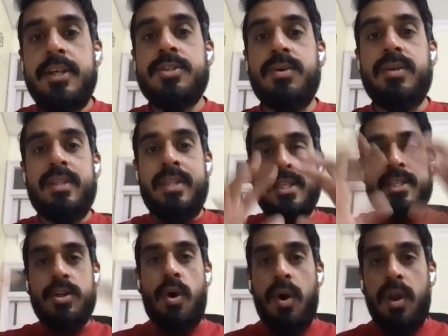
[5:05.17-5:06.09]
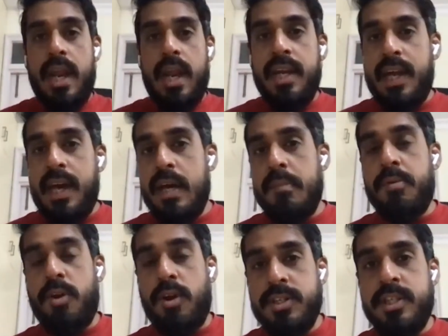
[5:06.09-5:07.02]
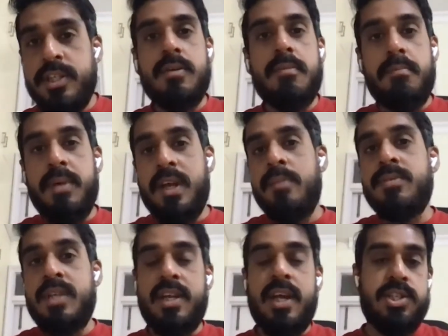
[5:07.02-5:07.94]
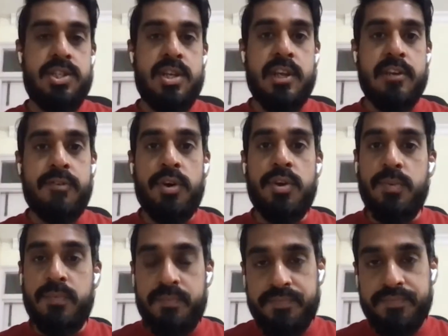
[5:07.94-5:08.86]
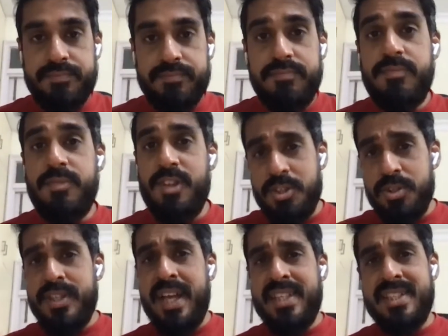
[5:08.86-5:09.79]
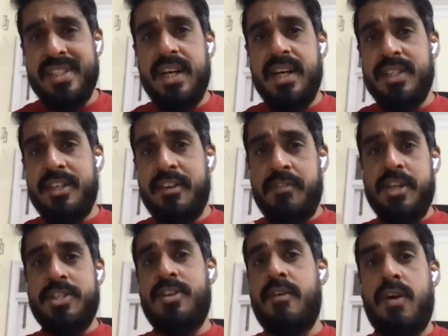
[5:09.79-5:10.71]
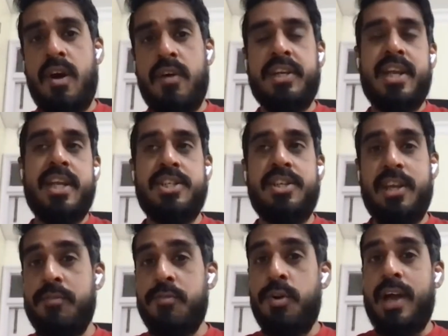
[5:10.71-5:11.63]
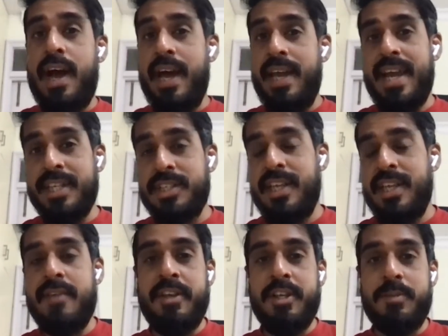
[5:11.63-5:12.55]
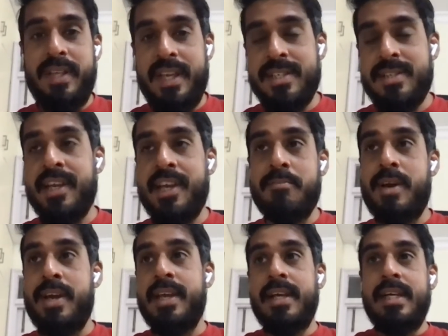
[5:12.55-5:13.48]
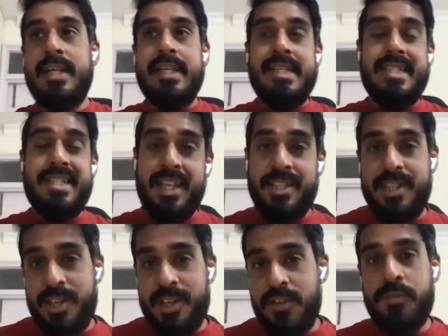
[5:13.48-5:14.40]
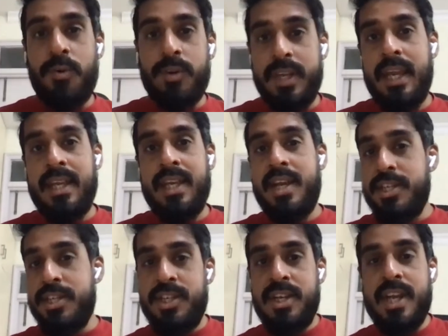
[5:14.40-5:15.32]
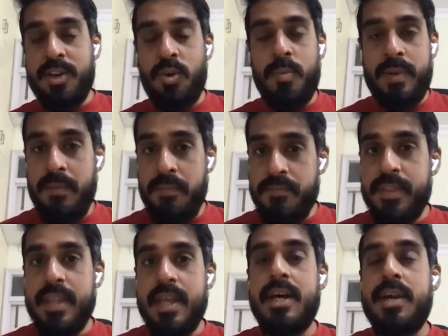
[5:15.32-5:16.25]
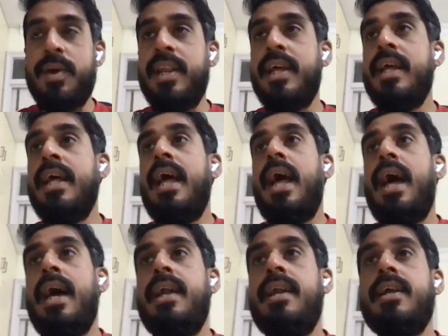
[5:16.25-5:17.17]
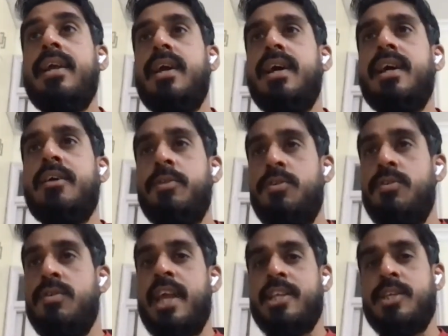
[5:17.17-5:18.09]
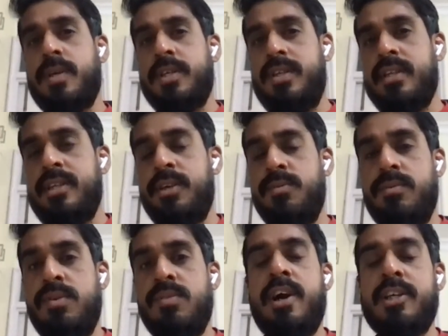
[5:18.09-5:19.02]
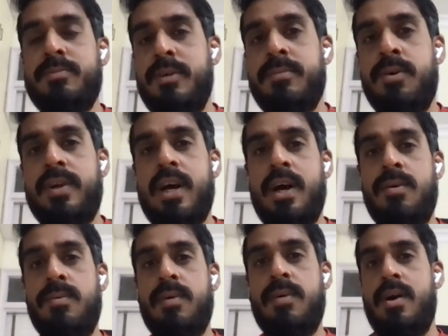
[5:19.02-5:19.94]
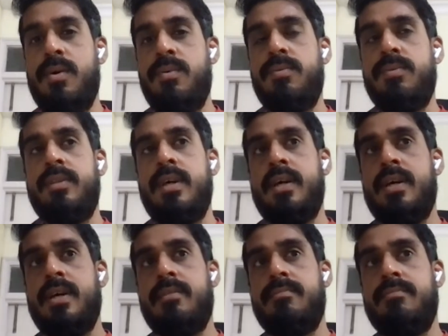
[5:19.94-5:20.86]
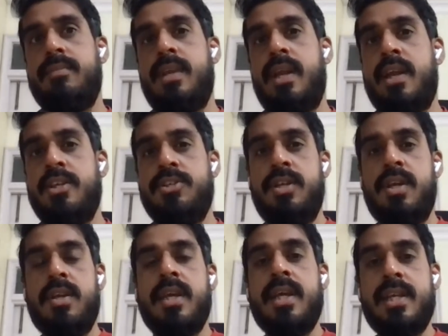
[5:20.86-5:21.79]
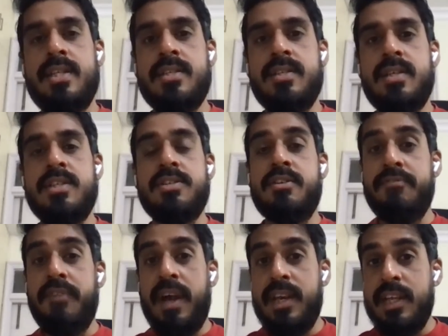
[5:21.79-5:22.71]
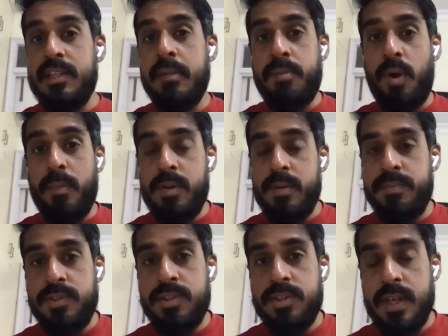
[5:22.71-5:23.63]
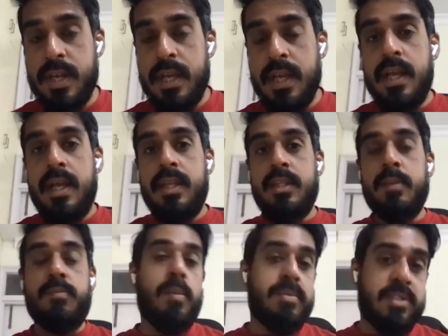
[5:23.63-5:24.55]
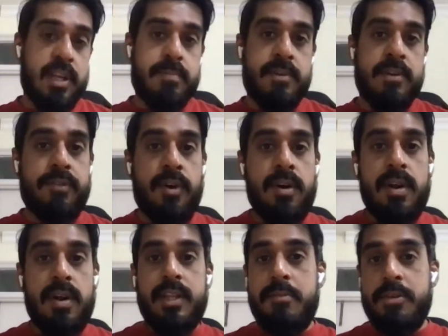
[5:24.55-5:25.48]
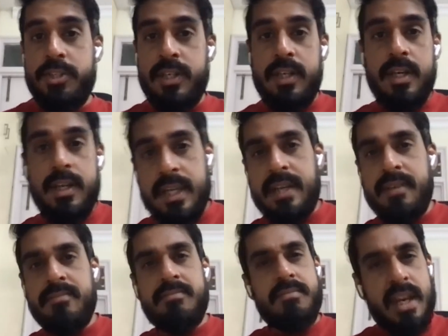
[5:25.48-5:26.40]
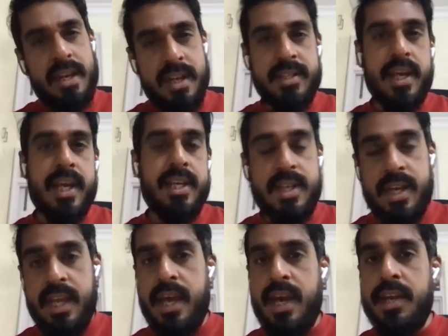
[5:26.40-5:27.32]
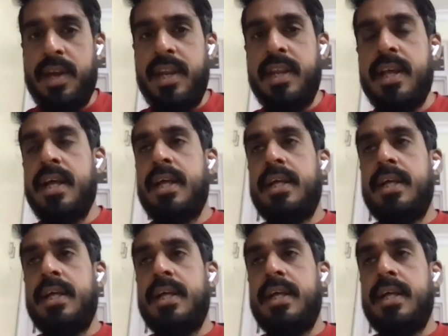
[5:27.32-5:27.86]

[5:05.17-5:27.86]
So this all entire process becomes data engineering for you. So that's the definition of data engineering, what I actually have experienced like in my 6 years of working in data engineering domain, right? And coming to your next question, I think you've asked me about how the data engineering is defining the problems, the problem statement for the machine learning, data science, and AI, right?